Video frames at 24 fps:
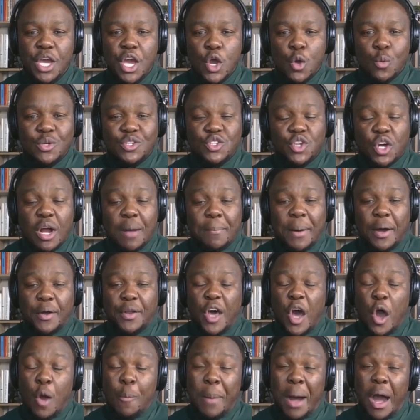We talk about
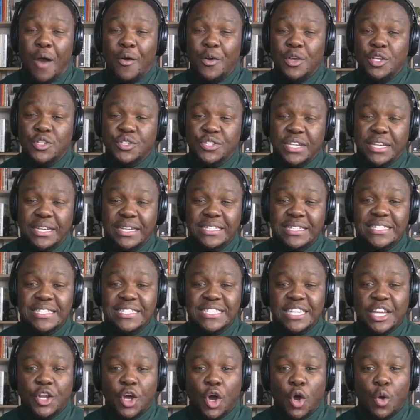how power utilities
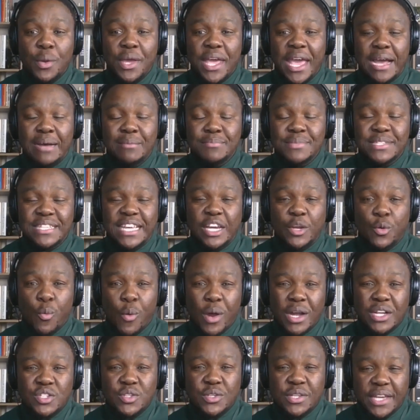and OEMs can
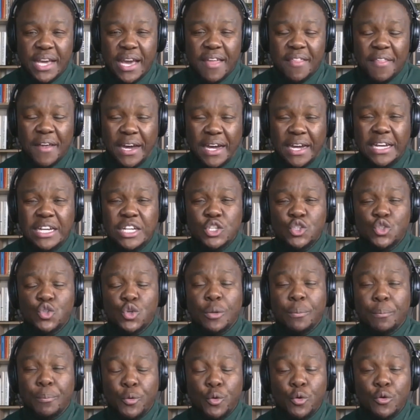work together to
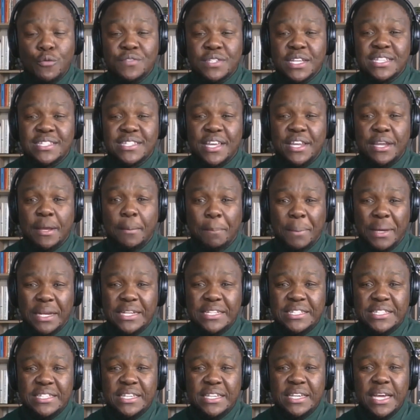improve
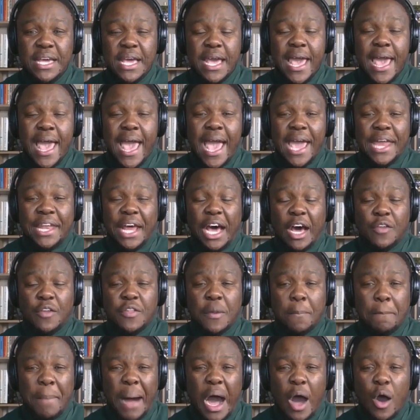sustainability and how the
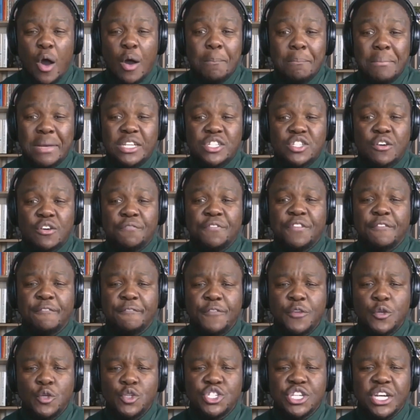power mix of the
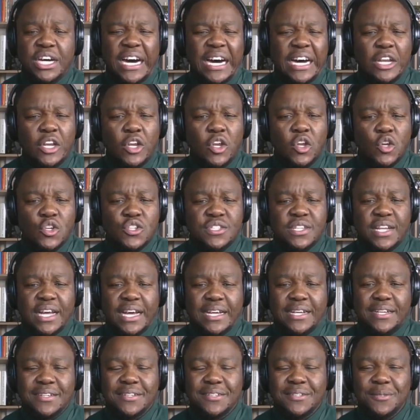future looks
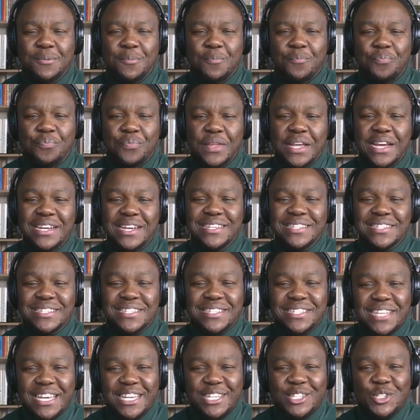like.
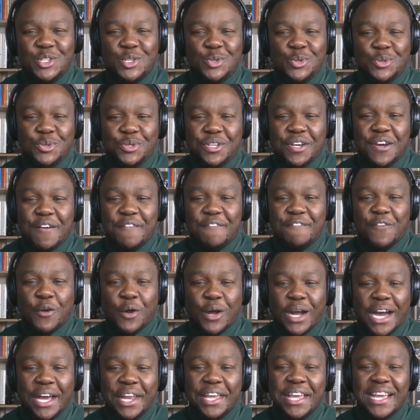Stay tuned for
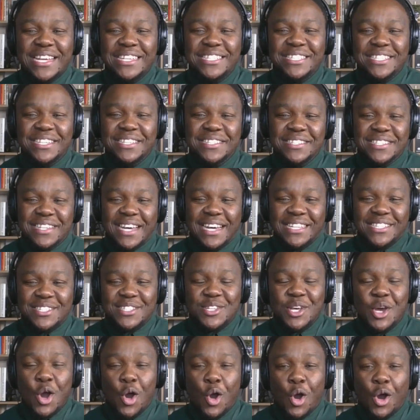cutting-edge insights
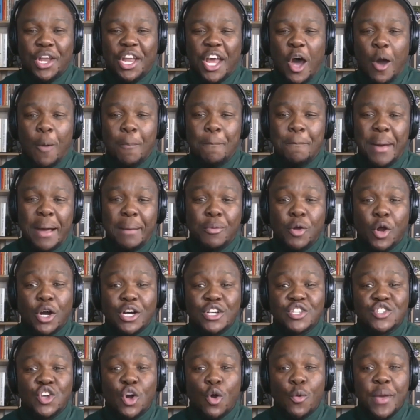on how
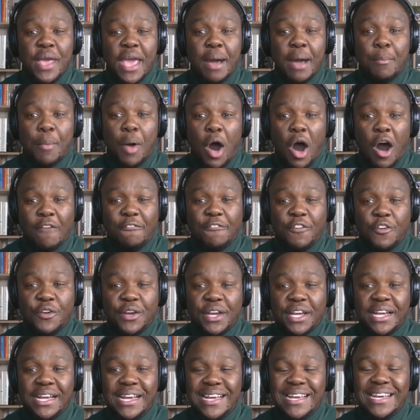Babcock's OEM
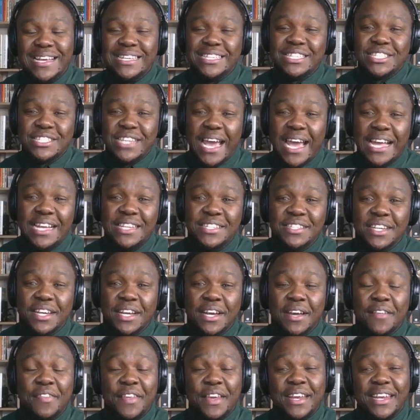offering is changing
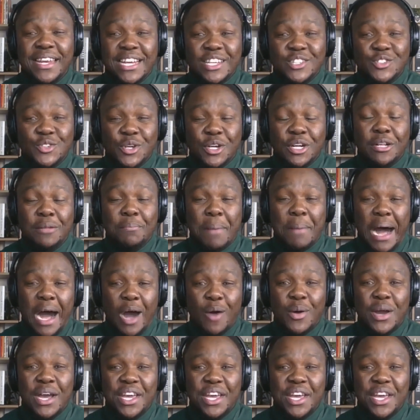the electrical power